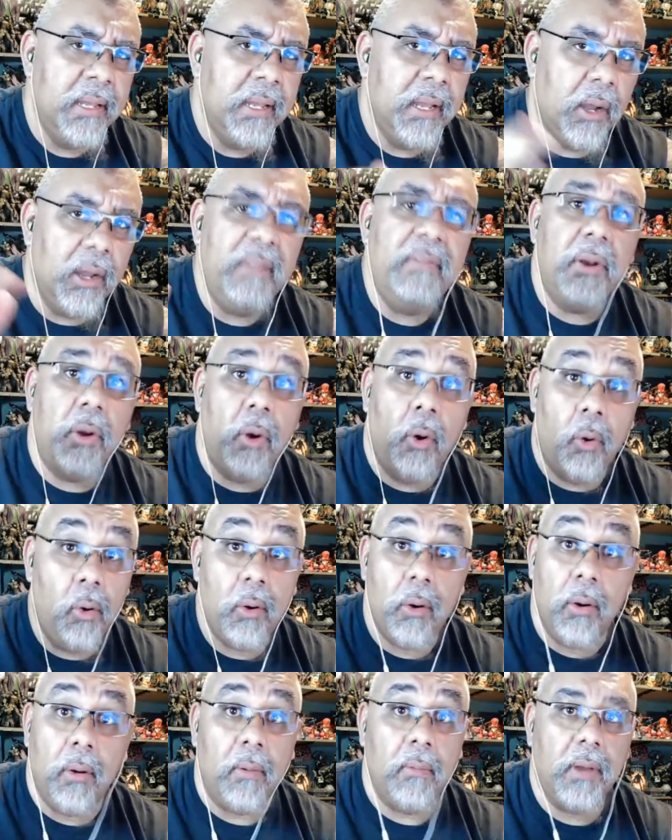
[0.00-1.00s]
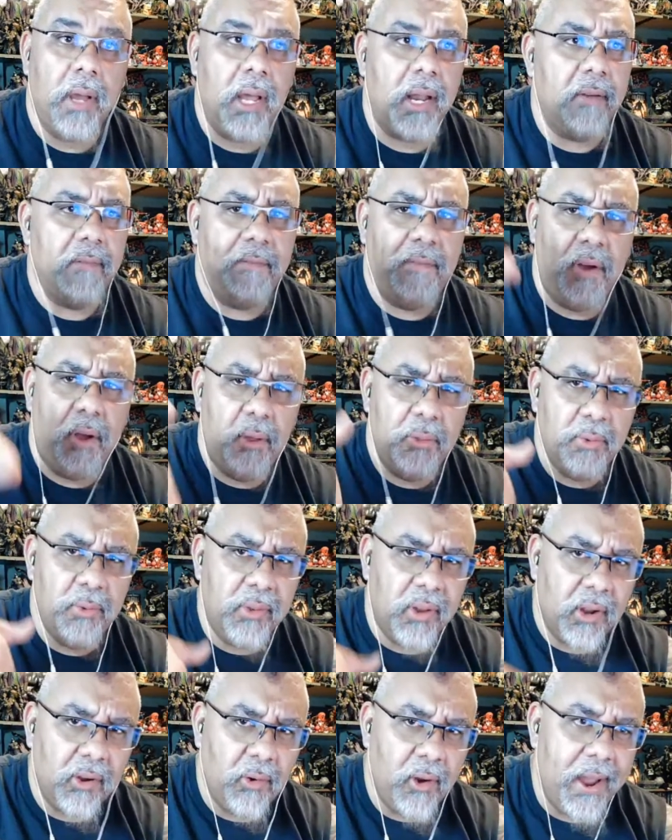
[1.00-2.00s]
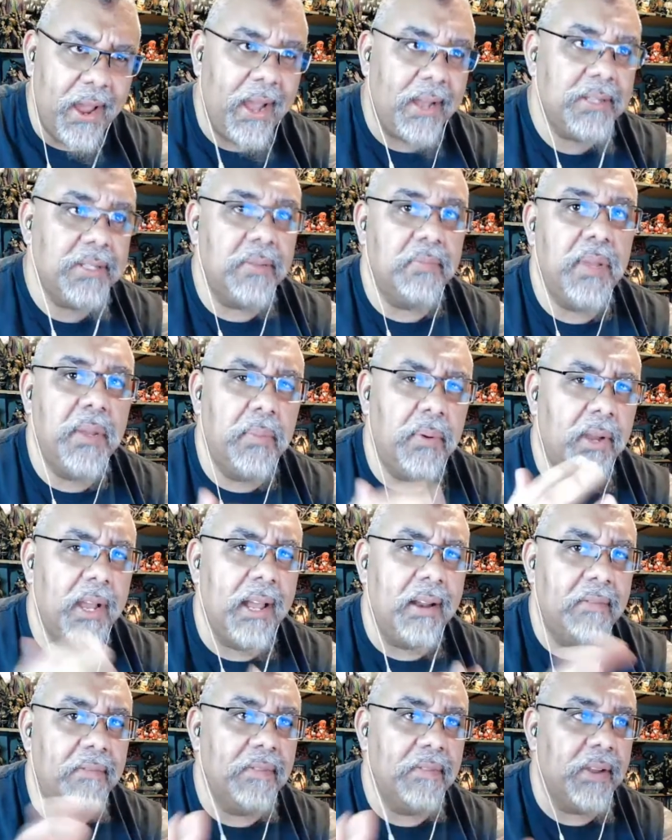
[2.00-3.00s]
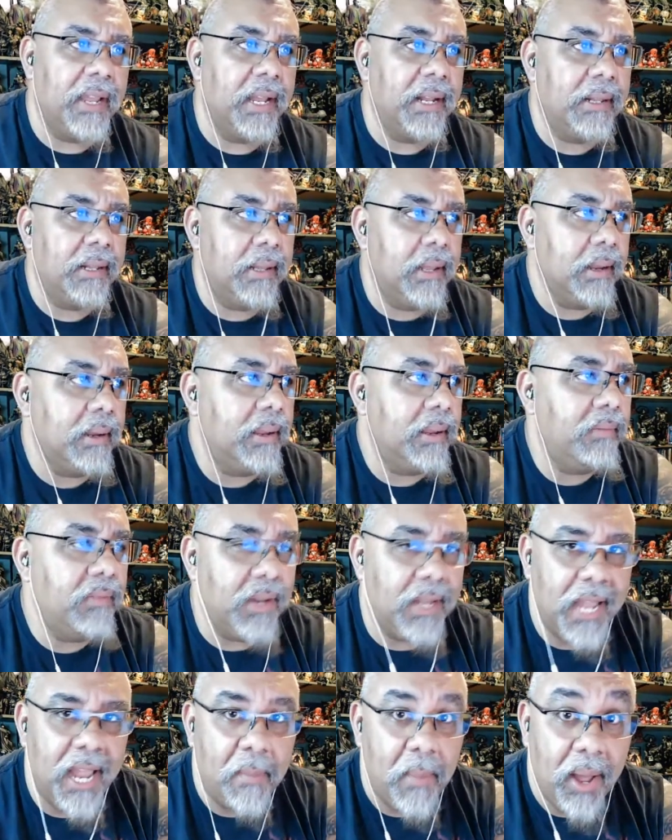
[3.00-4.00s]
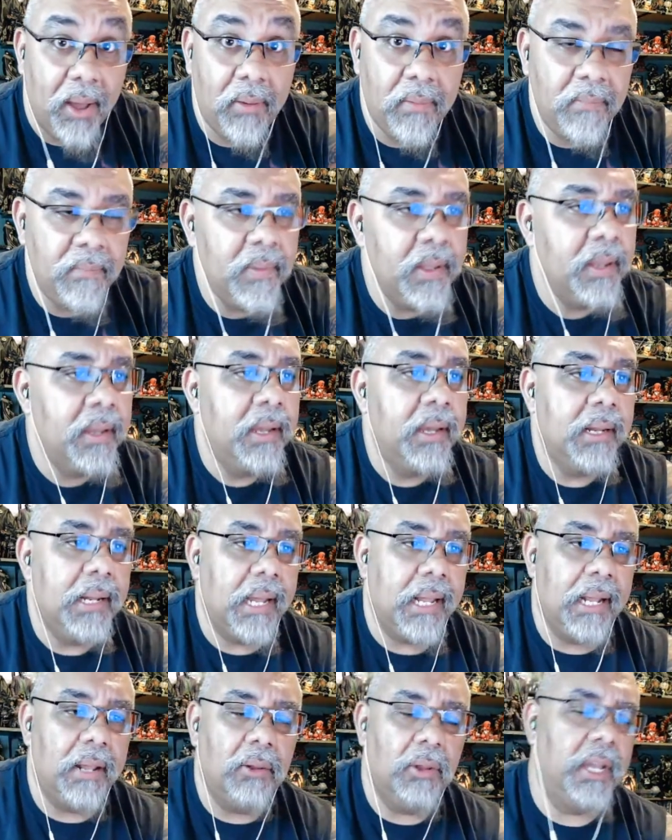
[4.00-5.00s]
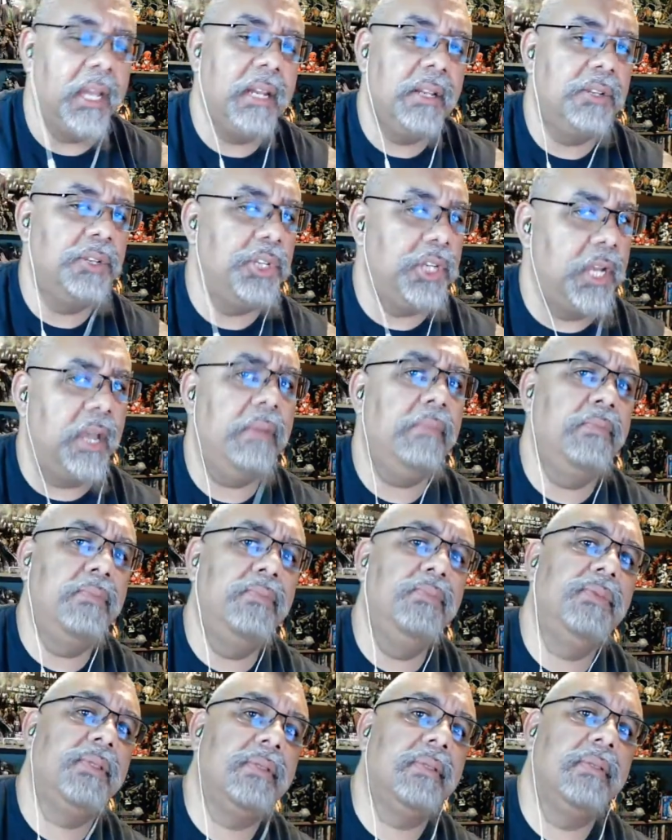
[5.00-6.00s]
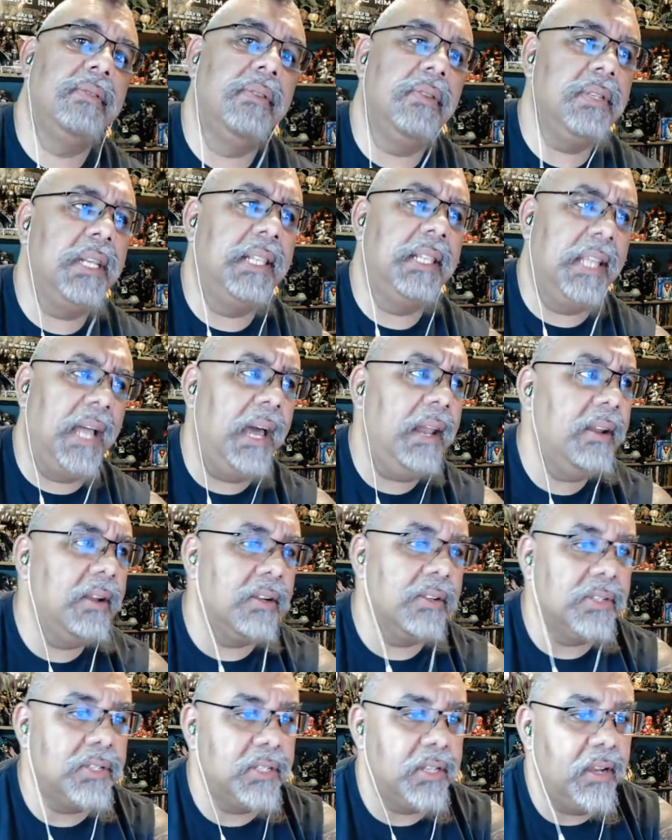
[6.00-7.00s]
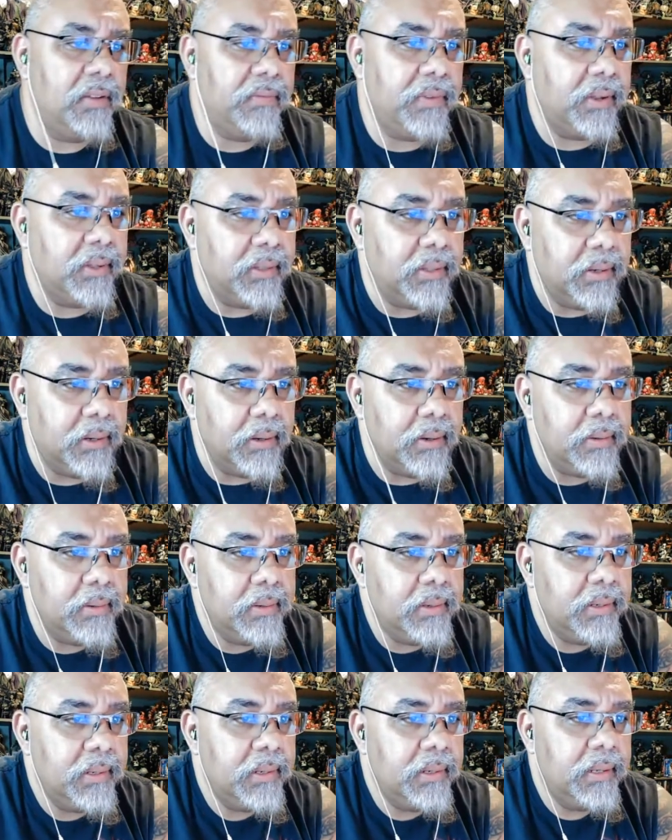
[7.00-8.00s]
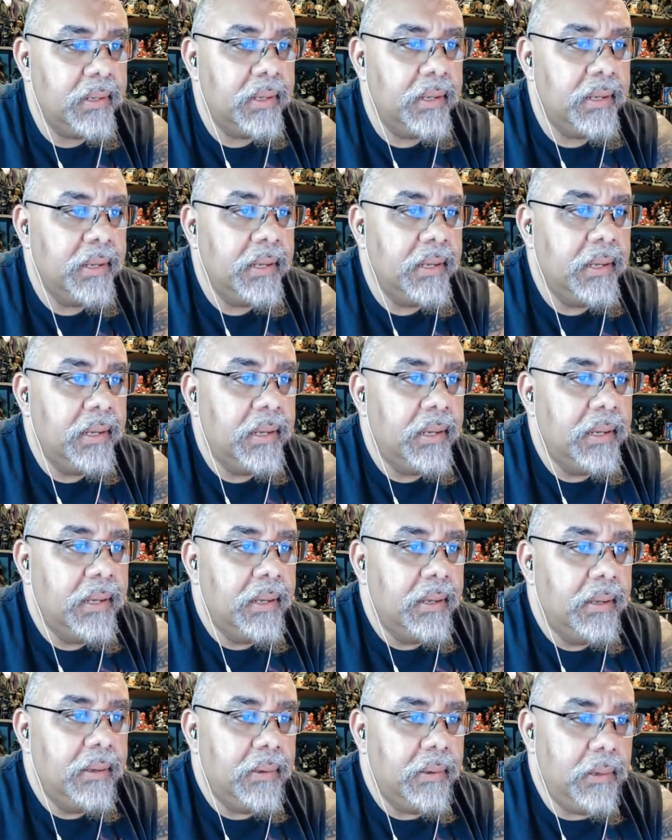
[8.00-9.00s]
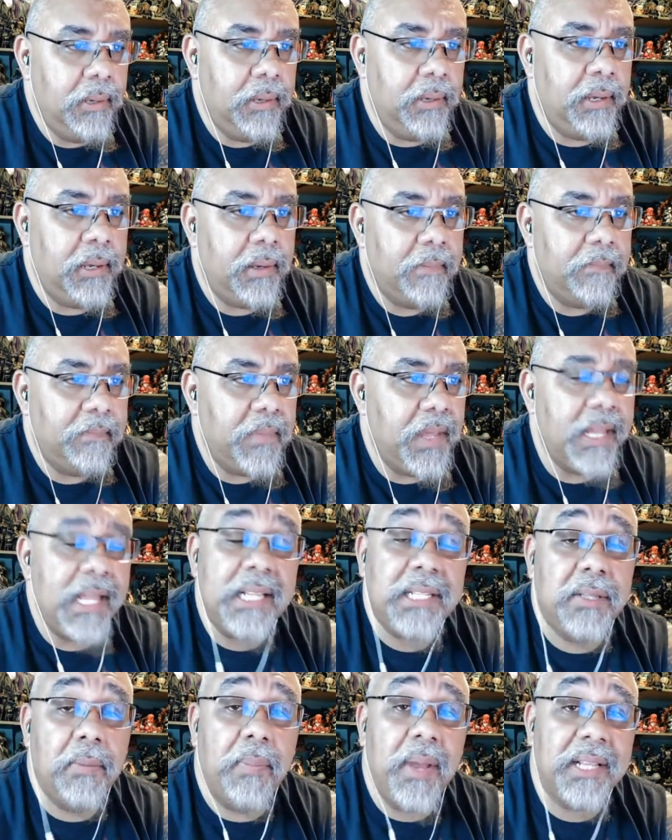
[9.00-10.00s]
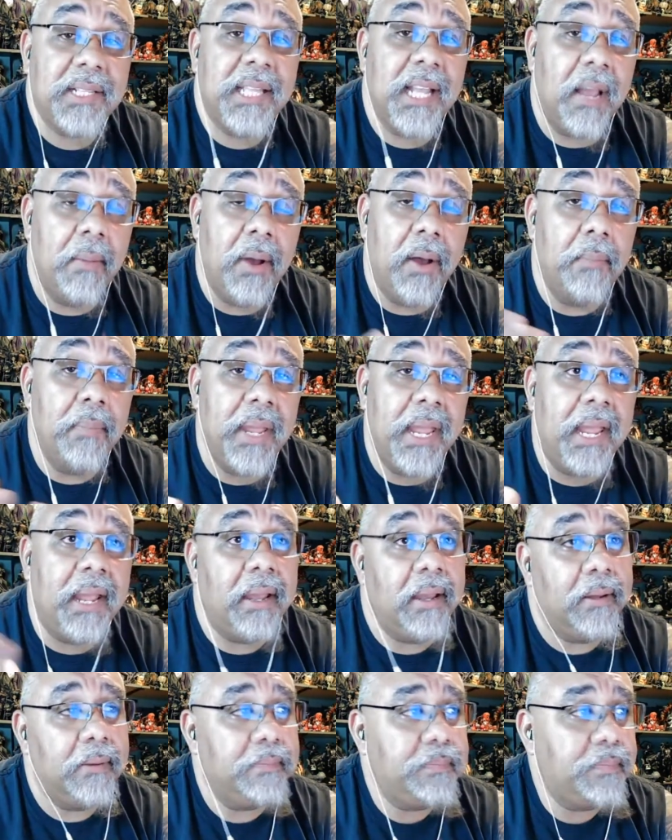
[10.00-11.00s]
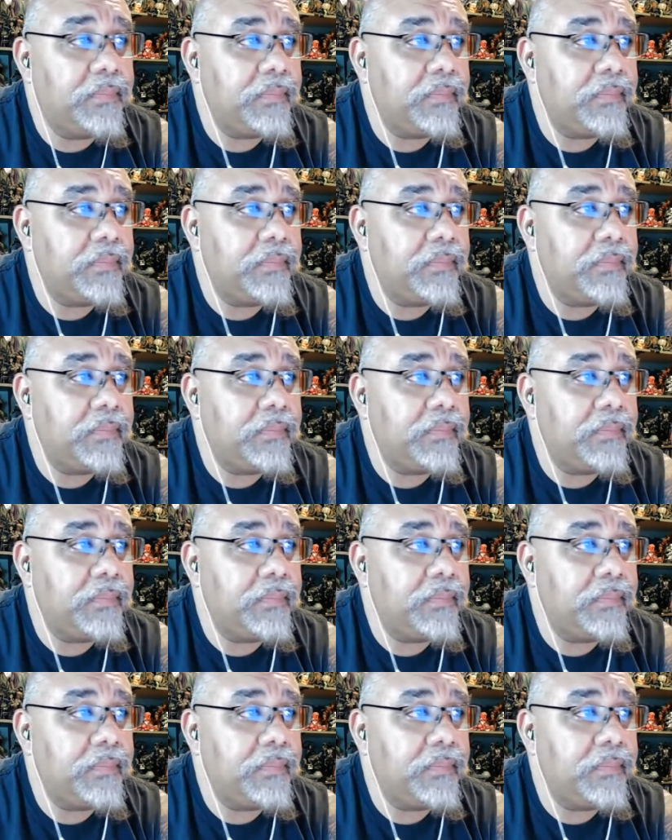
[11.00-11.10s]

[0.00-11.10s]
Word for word: or even horror, kind of fall through the cracks and people kind of forget they even came out. Like little hidden gems. There's a lot of good stuff out there. And that's the best thing about being a,